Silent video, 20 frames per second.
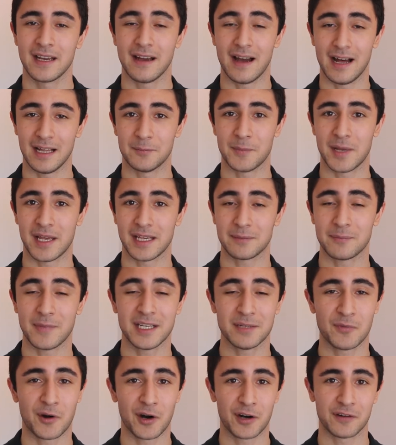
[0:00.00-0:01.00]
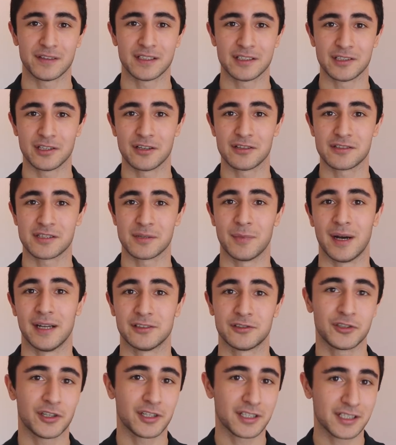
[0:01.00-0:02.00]
I'll make many more videos
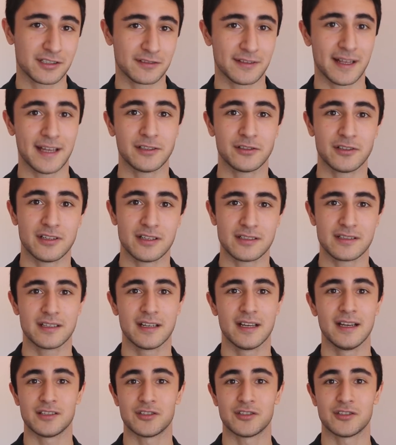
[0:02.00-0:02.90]
about Turkish language.